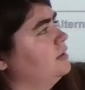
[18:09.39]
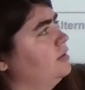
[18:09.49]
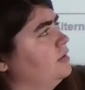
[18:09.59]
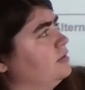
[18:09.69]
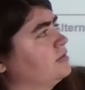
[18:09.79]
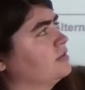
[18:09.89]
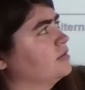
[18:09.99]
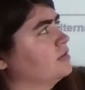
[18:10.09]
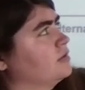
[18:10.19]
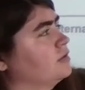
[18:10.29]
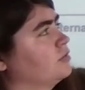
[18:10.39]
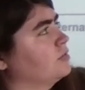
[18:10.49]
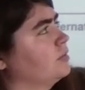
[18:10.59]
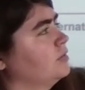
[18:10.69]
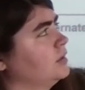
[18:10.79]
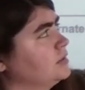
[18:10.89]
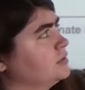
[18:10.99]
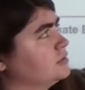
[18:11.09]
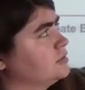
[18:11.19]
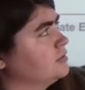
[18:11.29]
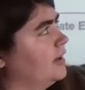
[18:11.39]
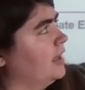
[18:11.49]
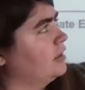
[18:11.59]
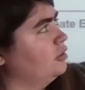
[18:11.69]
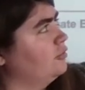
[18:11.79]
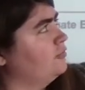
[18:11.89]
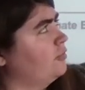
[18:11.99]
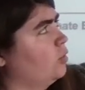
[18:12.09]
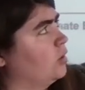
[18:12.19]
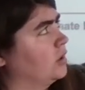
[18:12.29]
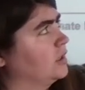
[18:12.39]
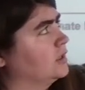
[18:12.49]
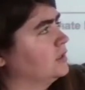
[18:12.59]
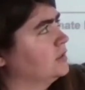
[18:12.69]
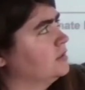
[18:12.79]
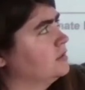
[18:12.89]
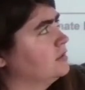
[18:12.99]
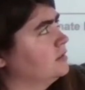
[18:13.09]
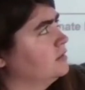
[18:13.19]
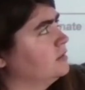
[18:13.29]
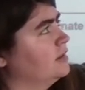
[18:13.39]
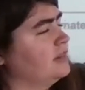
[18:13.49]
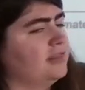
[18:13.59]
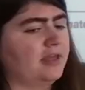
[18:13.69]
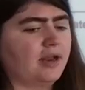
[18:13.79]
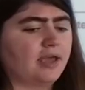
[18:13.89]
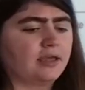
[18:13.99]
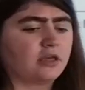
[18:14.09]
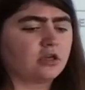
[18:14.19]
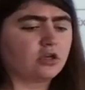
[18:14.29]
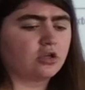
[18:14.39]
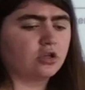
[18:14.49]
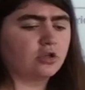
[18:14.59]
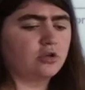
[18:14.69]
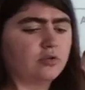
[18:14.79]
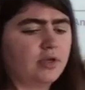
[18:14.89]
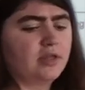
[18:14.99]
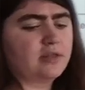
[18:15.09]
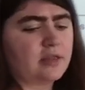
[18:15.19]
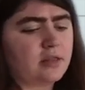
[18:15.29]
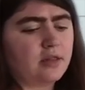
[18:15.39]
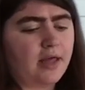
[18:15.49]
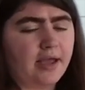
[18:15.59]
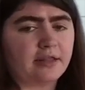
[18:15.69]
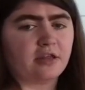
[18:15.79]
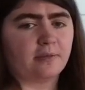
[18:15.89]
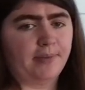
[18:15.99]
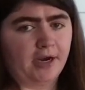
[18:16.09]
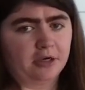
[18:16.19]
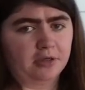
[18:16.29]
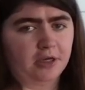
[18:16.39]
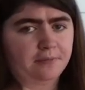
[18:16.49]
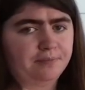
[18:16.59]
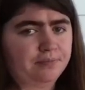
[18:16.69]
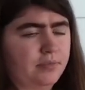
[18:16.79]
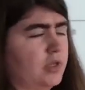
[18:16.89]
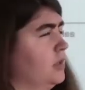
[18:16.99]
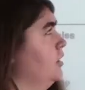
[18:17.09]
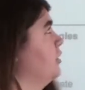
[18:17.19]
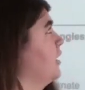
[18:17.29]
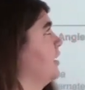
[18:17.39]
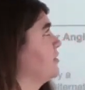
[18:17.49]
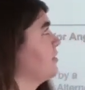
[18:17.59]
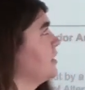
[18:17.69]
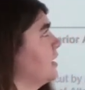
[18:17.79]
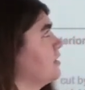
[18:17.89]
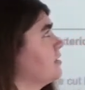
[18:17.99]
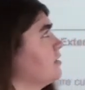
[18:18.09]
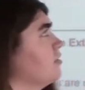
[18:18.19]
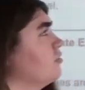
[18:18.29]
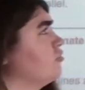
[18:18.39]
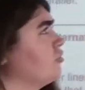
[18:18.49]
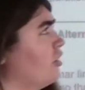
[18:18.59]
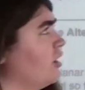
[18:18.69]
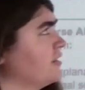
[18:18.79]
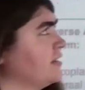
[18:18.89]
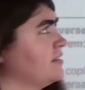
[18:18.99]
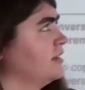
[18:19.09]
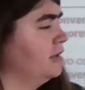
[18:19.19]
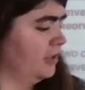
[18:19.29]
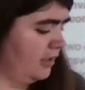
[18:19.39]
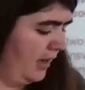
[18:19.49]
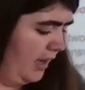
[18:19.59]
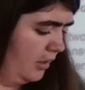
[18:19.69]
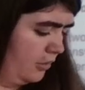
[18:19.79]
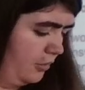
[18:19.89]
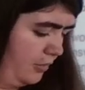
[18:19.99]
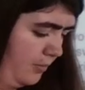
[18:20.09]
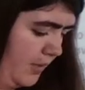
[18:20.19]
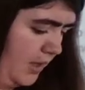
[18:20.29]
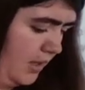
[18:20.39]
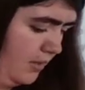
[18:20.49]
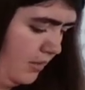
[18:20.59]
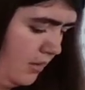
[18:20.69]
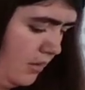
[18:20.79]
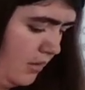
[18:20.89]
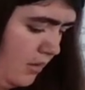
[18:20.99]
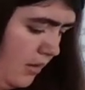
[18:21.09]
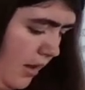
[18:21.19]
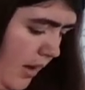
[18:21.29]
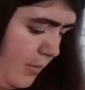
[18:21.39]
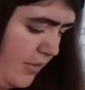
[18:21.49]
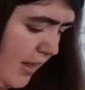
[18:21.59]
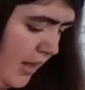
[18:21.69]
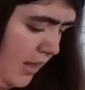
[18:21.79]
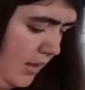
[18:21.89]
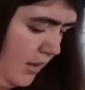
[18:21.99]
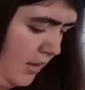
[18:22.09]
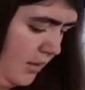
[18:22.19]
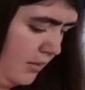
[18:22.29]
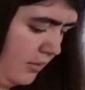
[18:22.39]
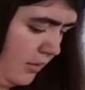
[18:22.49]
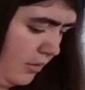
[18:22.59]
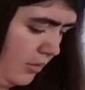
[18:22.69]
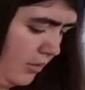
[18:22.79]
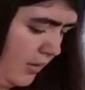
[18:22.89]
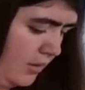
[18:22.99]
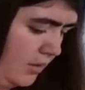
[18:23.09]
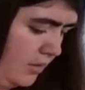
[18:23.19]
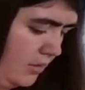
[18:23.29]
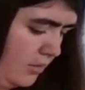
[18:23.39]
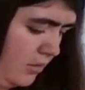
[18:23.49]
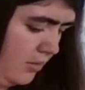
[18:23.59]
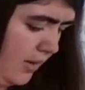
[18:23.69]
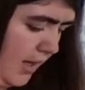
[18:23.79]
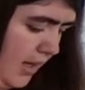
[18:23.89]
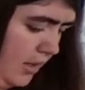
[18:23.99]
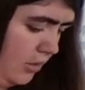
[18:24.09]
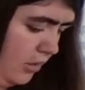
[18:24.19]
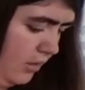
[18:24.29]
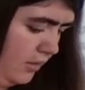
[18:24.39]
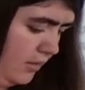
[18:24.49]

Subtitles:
is congruent to angle 4, then I can conclude that the lines are parallel. Okay, so let's draw this in here. Angle 3, I'm saying, is congruent to angle